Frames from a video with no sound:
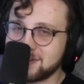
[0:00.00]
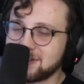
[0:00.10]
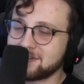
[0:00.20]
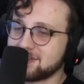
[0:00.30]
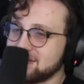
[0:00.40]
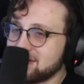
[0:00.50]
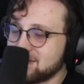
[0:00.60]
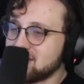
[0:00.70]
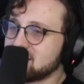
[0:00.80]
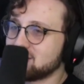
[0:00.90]
don't
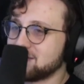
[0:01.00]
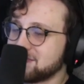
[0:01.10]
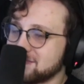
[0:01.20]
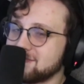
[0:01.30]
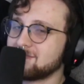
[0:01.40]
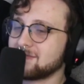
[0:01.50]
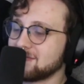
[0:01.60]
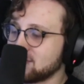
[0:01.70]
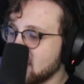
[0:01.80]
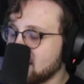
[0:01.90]
need to
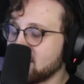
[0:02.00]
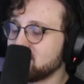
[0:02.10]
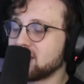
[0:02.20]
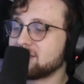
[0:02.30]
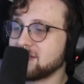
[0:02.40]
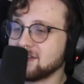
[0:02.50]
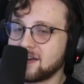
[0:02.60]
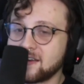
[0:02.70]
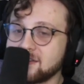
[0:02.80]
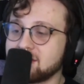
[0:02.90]
buff the
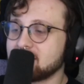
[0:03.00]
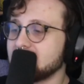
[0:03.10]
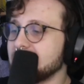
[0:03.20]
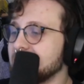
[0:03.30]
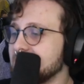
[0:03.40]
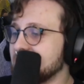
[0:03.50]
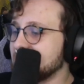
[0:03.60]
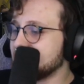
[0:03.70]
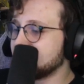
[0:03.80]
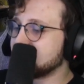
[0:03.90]
alliance.
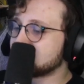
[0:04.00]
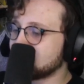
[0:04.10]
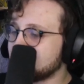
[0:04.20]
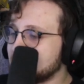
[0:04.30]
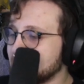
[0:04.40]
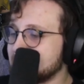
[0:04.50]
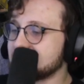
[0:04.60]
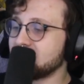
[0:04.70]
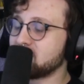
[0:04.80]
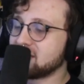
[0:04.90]
It's already like
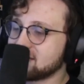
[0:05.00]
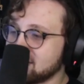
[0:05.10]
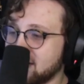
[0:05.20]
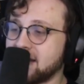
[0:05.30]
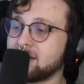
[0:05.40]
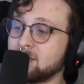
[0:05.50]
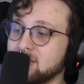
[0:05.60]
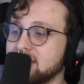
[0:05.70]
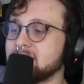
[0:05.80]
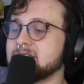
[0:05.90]
so. This is why I don't
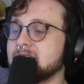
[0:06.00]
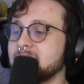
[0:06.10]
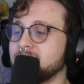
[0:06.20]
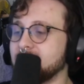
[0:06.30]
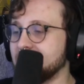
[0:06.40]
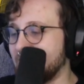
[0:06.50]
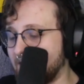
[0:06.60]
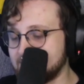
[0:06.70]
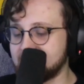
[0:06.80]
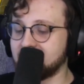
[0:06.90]
play LTF.
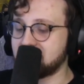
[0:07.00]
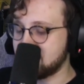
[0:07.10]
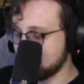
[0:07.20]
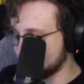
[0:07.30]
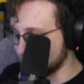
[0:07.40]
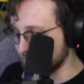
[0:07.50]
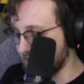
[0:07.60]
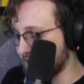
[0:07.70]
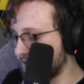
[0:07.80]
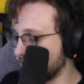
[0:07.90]
LTF memes
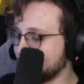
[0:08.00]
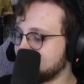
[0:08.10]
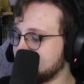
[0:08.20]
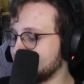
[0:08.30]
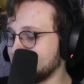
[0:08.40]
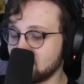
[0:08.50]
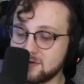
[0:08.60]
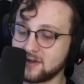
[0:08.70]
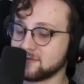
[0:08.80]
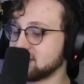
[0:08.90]
aside of being like, oh,
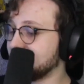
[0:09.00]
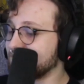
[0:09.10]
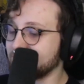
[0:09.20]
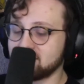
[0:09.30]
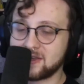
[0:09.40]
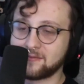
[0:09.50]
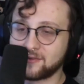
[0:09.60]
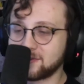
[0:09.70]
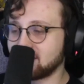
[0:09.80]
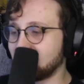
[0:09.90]
LTF memes,
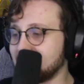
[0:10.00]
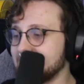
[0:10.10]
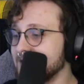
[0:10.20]
whatever, right?